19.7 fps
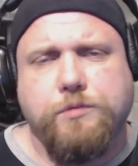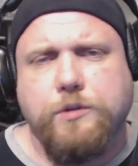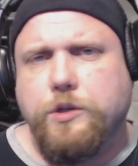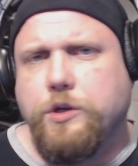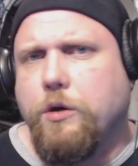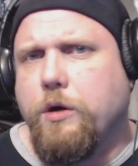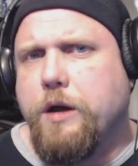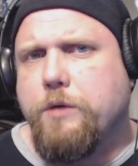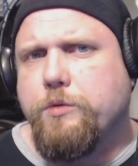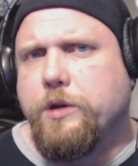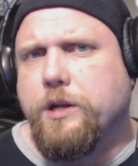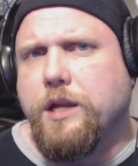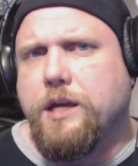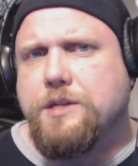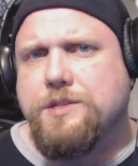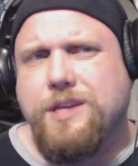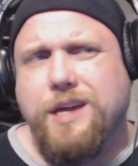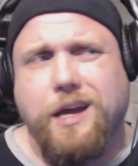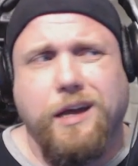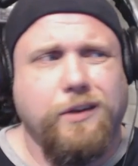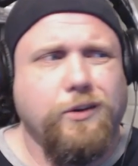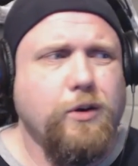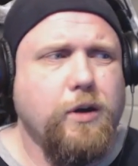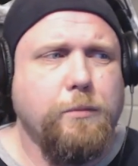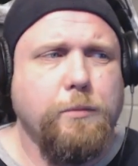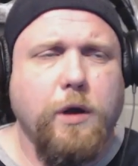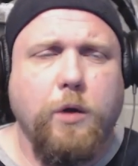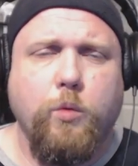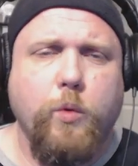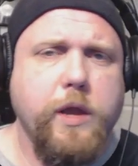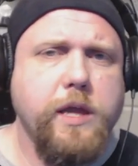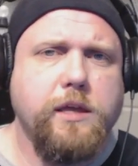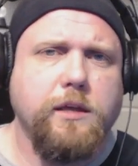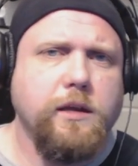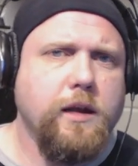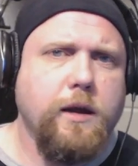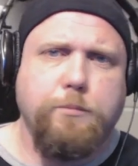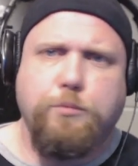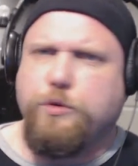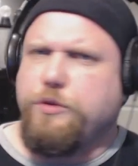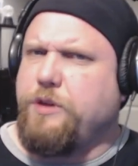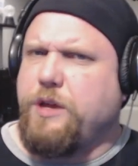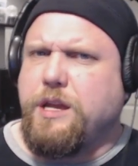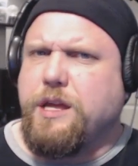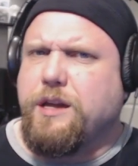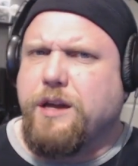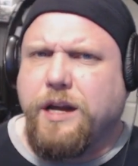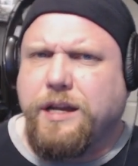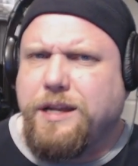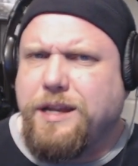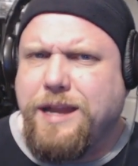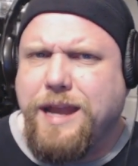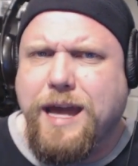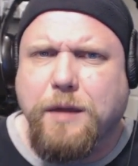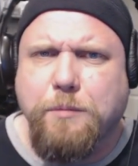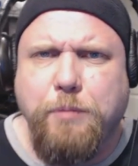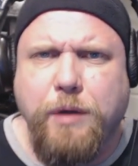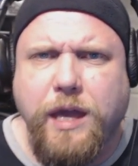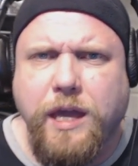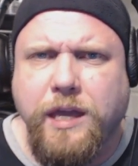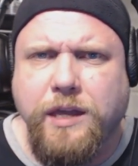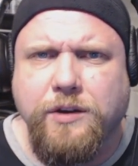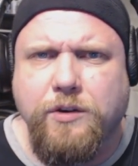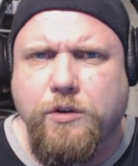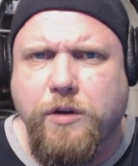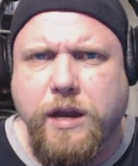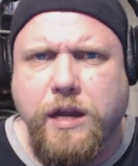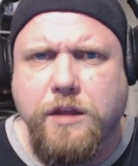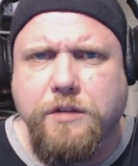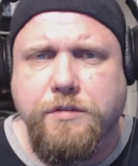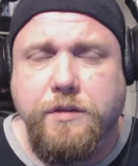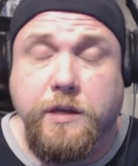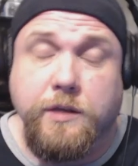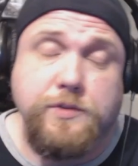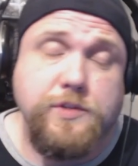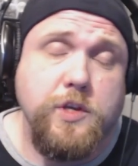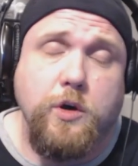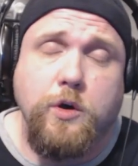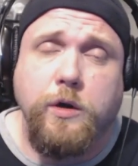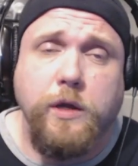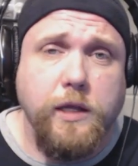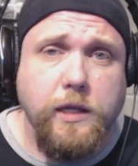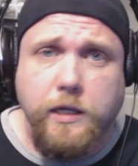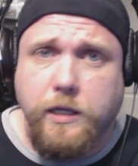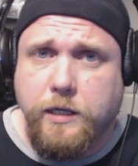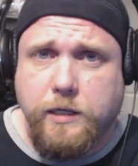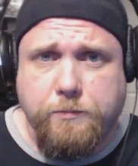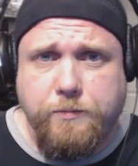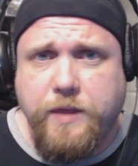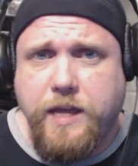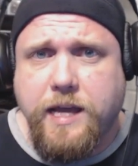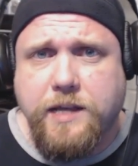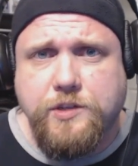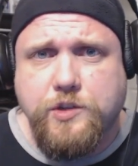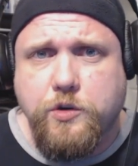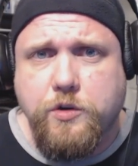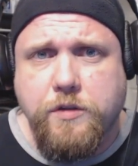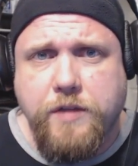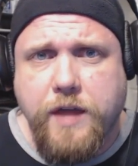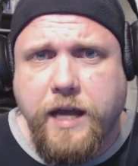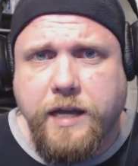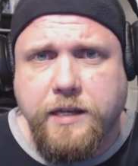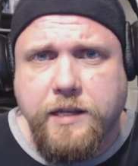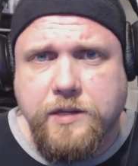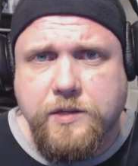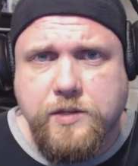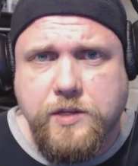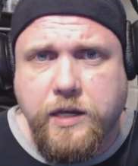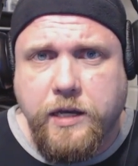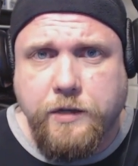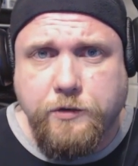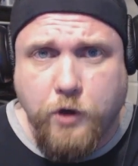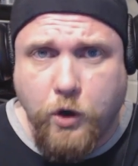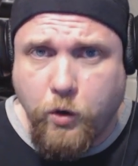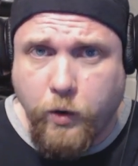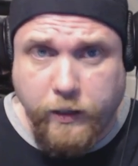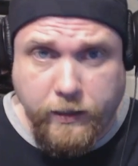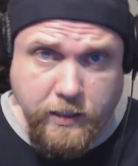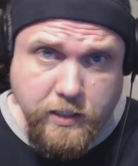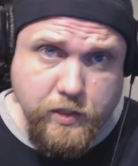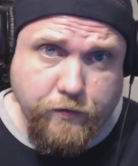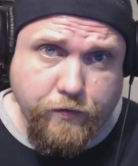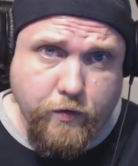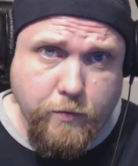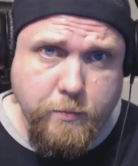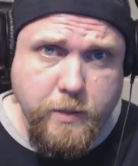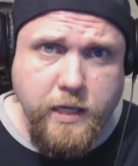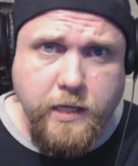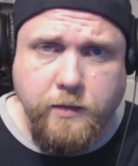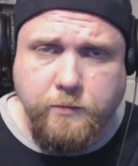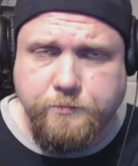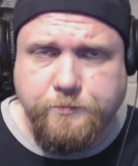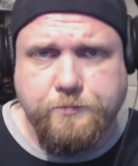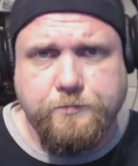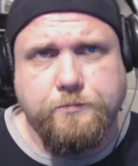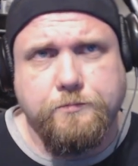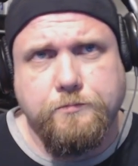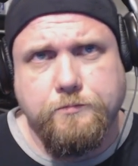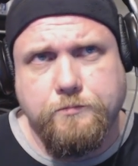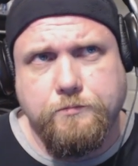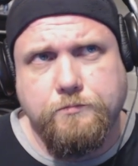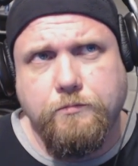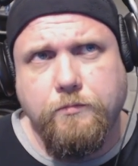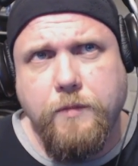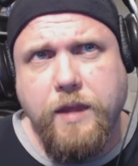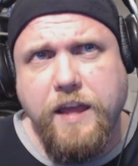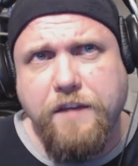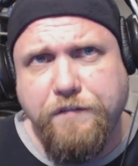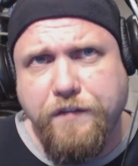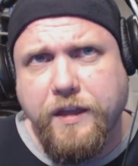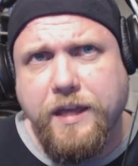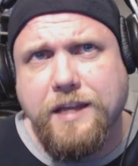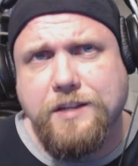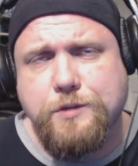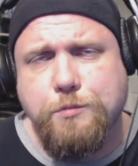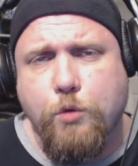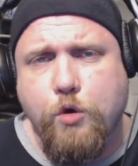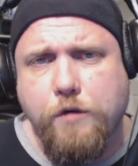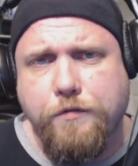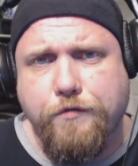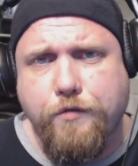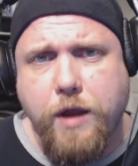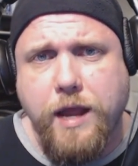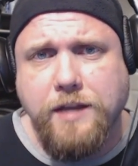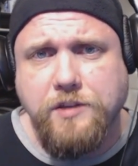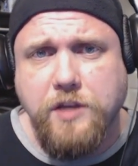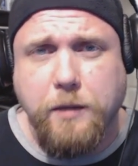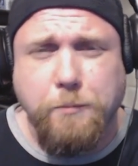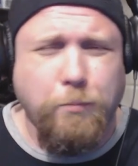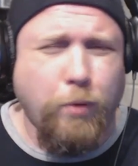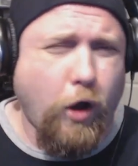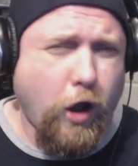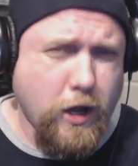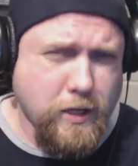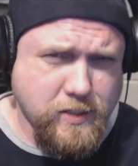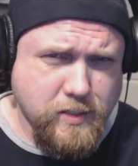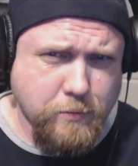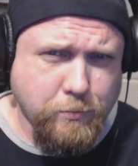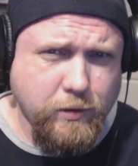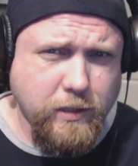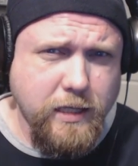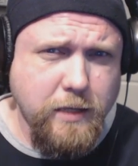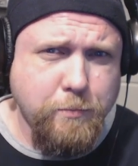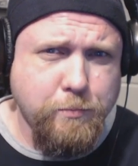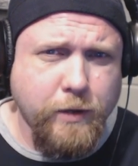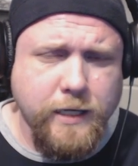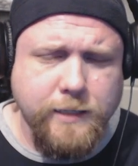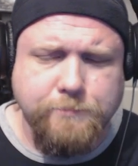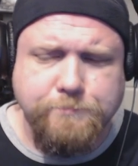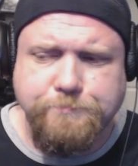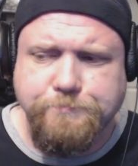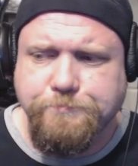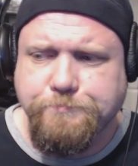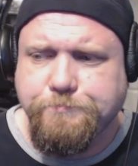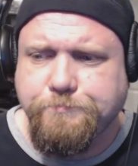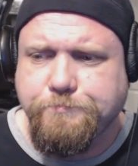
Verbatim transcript: you know, I realized, yeah, no, I'm not waking up with any kind of neck pain or anything. So the answer to that is uh, no, at least for me. If it gets more frantic, possibly, but